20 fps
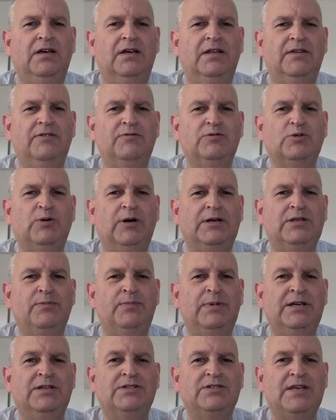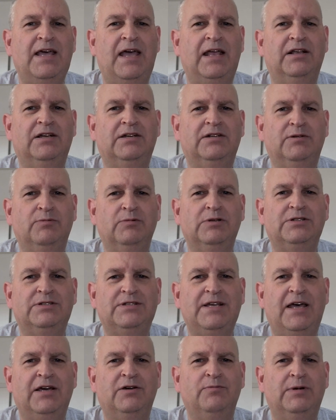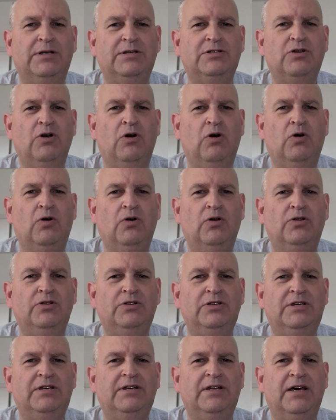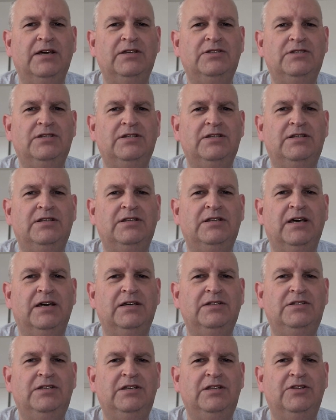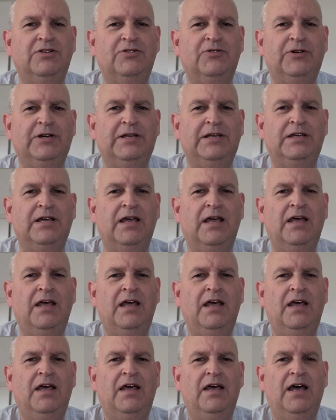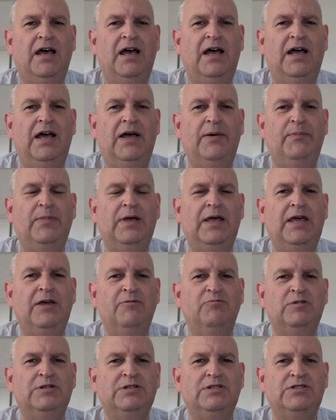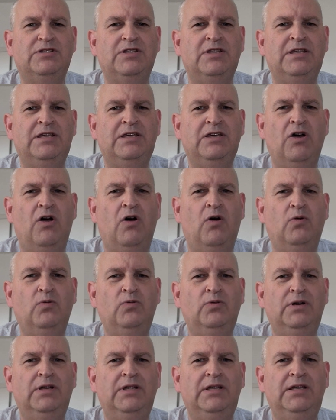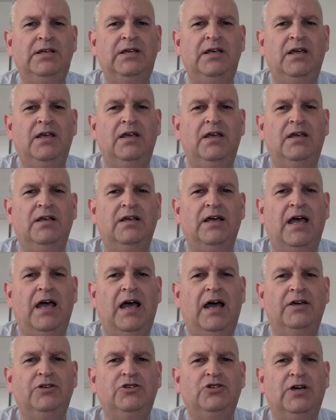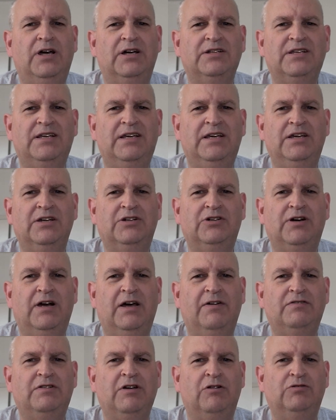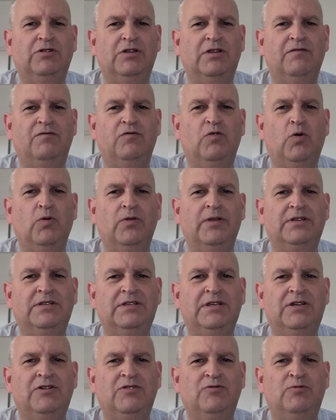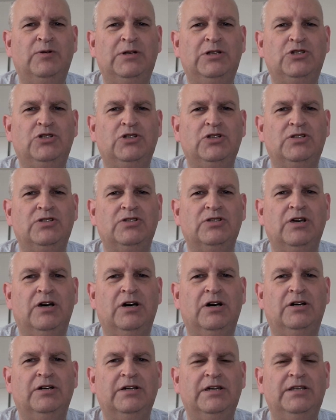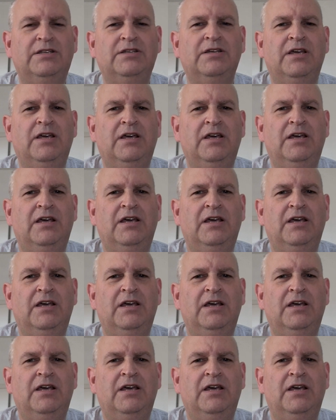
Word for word: And there was quite a big seg- segment on United 93. Um, it was the only hijacked aircraft out of the four that didn't reach its target.